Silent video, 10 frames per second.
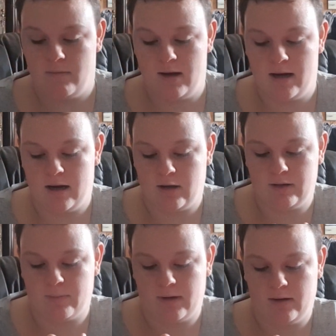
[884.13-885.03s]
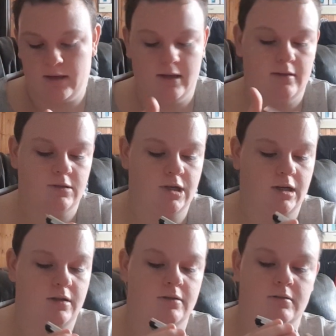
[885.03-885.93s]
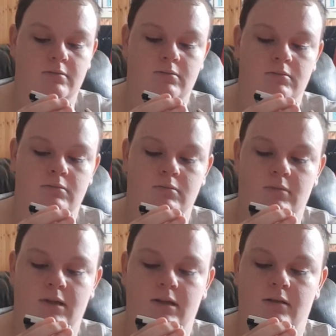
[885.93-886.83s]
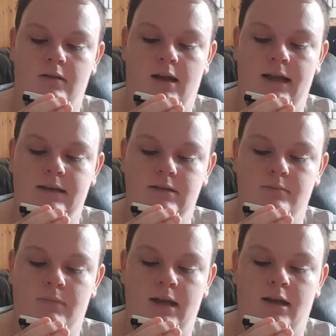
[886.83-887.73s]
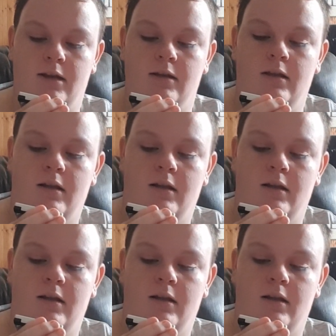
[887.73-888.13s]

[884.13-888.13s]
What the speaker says: And I got the Brow Kit Genius in light to medium.